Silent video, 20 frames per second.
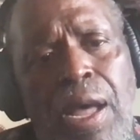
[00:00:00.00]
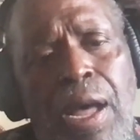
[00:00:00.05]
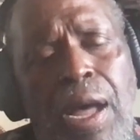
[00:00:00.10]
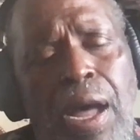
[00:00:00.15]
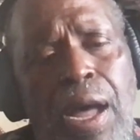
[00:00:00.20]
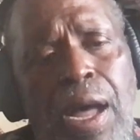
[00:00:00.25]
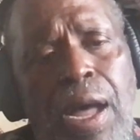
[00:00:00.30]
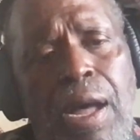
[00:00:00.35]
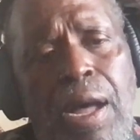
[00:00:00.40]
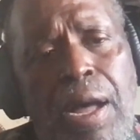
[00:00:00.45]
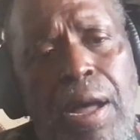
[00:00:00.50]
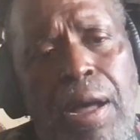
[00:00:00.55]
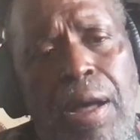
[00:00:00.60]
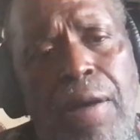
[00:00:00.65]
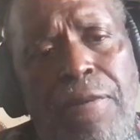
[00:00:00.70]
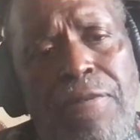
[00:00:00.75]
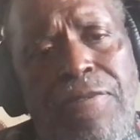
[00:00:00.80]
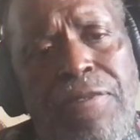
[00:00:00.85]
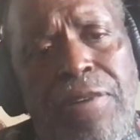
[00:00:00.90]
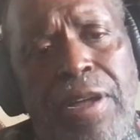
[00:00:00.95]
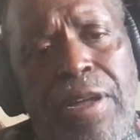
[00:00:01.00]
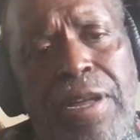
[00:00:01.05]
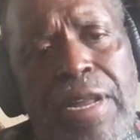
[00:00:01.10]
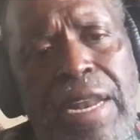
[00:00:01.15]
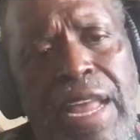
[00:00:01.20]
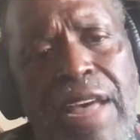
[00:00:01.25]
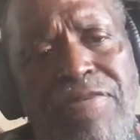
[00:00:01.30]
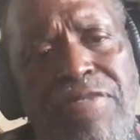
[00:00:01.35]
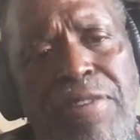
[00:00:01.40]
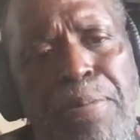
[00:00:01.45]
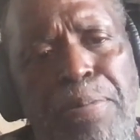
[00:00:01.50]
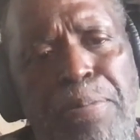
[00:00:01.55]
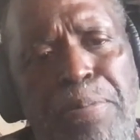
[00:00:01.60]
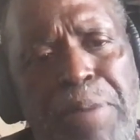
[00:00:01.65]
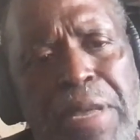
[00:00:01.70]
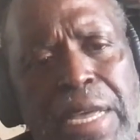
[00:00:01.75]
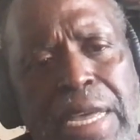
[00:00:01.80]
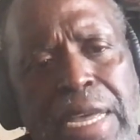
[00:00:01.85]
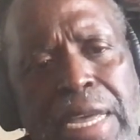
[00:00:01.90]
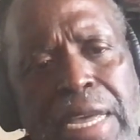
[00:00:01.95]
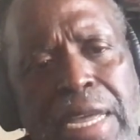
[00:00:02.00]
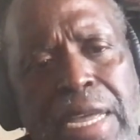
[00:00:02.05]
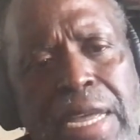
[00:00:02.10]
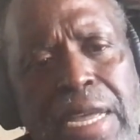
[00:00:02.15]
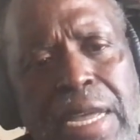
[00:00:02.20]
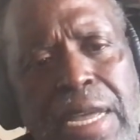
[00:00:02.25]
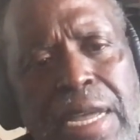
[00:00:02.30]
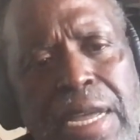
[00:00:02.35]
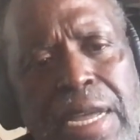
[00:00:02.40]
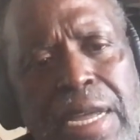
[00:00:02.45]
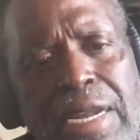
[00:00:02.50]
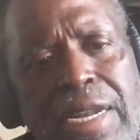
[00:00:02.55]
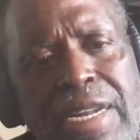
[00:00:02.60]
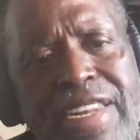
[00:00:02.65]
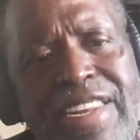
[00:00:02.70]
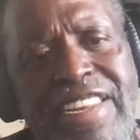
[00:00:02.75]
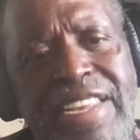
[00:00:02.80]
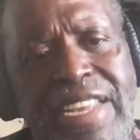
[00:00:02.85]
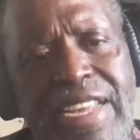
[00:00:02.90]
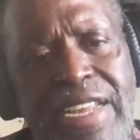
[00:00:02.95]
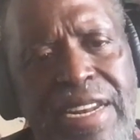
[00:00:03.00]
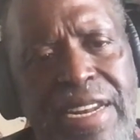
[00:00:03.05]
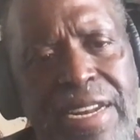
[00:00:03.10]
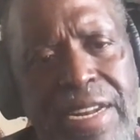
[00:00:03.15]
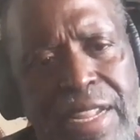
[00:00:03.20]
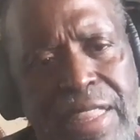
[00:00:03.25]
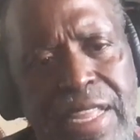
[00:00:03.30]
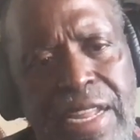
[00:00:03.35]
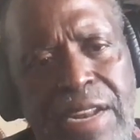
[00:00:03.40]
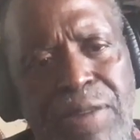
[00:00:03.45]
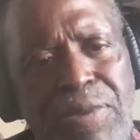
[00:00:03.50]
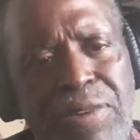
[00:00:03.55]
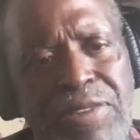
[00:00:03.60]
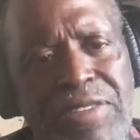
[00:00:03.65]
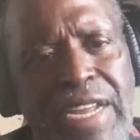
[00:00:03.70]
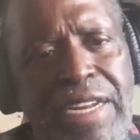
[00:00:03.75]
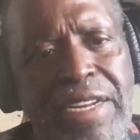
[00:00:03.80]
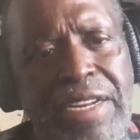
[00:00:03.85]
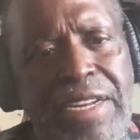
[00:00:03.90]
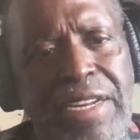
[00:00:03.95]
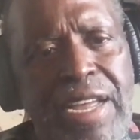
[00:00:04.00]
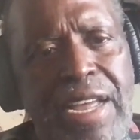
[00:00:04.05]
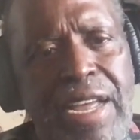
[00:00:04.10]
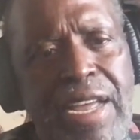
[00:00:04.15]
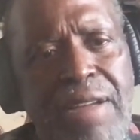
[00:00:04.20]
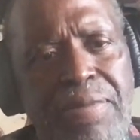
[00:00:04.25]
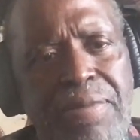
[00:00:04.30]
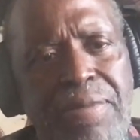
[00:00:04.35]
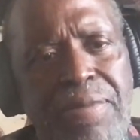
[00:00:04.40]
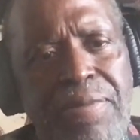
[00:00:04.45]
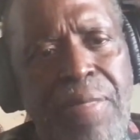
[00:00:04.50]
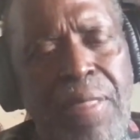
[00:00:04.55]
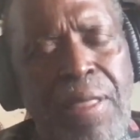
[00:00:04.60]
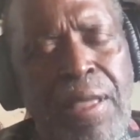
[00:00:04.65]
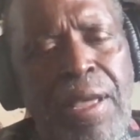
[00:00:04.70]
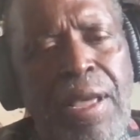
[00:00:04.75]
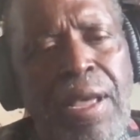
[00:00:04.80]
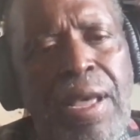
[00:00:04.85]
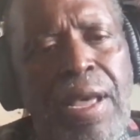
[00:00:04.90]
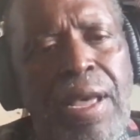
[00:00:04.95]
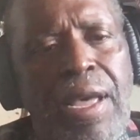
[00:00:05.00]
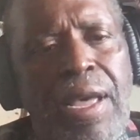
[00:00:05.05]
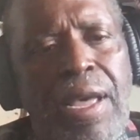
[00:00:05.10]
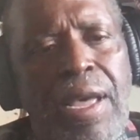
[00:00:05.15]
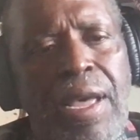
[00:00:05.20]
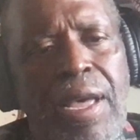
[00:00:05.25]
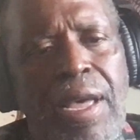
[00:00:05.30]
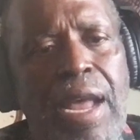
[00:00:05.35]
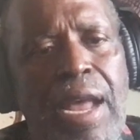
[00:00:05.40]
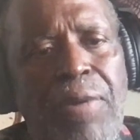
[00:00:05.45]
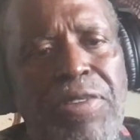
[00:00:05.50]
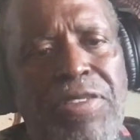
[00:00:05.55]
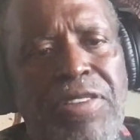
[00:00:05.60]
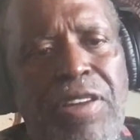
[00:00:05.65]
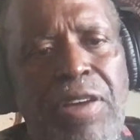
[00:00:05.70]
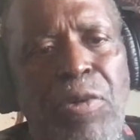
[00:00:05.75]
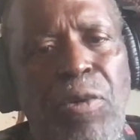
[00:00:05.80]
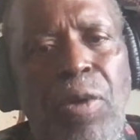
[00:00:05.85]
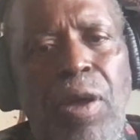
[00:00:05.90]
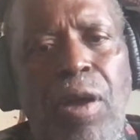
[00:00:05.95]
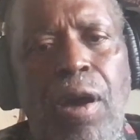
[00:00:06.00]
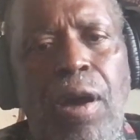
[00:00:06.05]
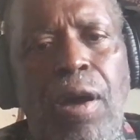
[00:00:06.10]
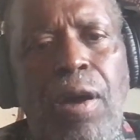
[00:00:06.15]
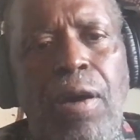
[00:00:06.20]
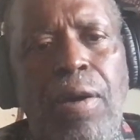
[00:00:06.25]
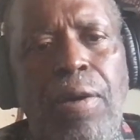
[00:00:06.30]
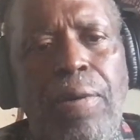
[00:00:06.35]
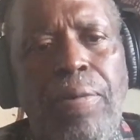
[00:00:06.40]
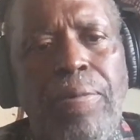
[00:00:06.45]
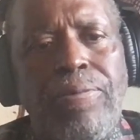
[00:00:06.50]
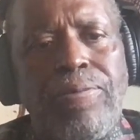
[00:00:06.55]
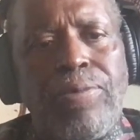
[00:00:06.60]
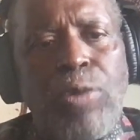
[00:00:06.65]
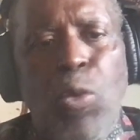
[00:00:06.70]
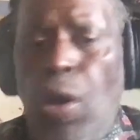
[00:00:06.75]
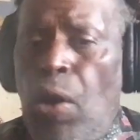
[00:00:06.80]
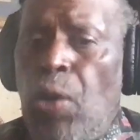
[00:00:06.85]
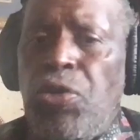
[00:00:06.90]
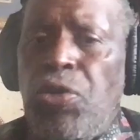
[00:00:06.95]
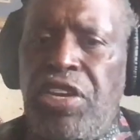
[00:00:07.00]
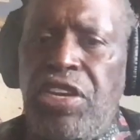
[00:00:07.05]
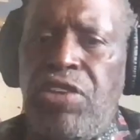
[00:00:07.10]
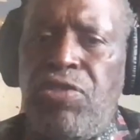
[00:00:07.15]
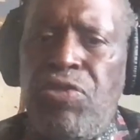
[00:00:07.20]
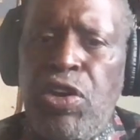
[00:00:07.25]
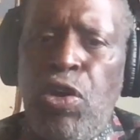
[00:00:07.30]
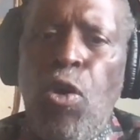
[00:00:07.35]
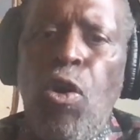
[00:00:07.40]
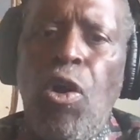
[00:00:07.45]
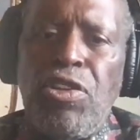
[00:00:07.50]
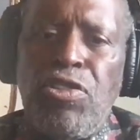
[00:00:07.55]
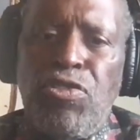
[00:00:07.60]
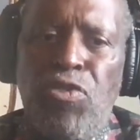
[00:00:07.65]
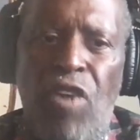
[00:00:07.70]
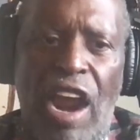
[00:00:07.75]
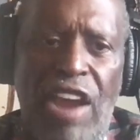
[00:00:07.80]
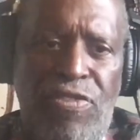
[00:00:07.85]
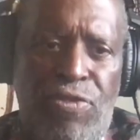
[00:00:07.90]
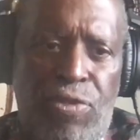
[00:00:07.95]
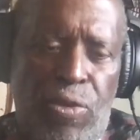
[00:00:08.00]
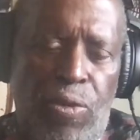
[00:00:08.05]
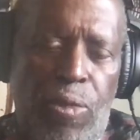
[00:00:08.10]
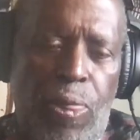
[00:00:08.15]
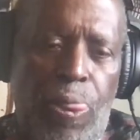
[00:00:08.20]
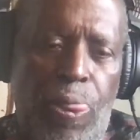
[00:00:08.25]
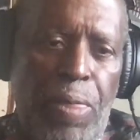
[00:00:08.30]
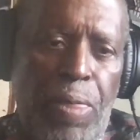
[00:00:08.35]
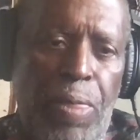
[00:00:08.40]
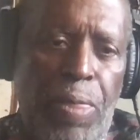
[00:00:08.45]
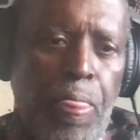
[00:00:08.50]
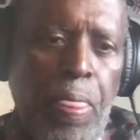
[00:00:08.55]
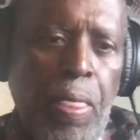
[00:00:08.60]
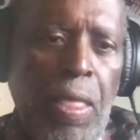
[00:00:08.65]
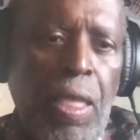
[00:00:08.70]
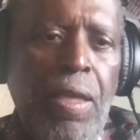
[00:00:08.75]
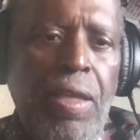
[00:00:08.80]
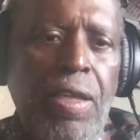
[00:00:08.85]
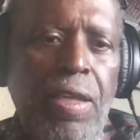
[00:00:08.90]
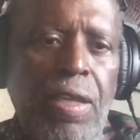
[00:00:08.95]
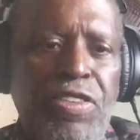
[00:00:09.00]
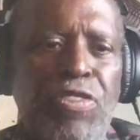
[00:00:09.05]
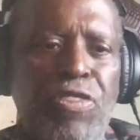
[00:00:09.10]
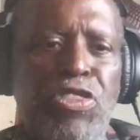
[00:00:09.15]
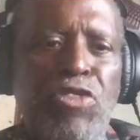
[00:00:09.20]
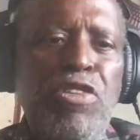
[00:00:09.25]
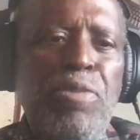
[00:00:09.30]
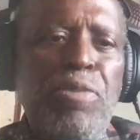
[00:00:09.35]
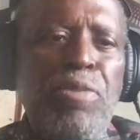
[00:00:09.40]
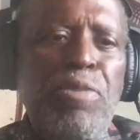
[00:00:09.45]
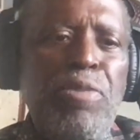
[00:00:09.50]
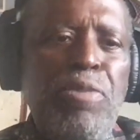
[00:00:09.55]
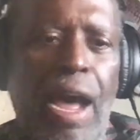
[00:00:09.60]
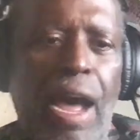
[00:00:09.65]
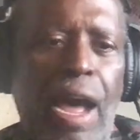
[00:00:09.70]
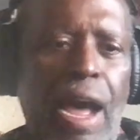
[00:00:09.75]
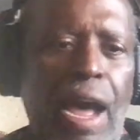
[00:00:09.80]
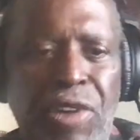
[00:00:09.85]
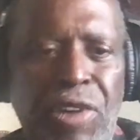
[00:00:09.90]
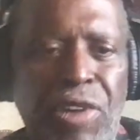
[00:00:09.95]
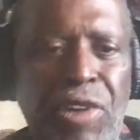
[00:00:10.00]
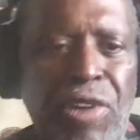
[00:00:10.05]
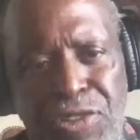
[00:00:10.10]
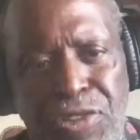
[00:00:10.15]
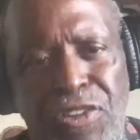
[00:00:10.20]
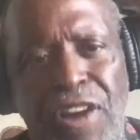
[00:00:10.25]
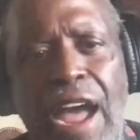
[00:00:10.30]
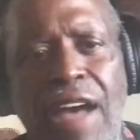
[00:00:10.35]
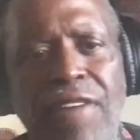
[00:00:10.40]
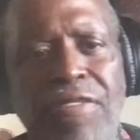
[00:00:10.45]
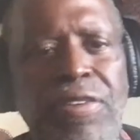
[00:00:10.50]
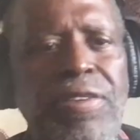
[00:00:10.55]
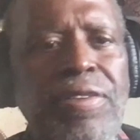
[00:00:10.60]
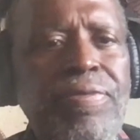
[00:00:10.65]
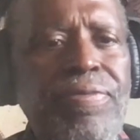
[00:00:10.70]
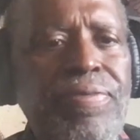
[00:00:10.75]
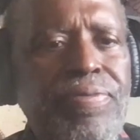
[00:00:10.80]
of 11B10, I think it was at the time. And that was a 106 recordless rifle. It's a 3-man operation: the driver,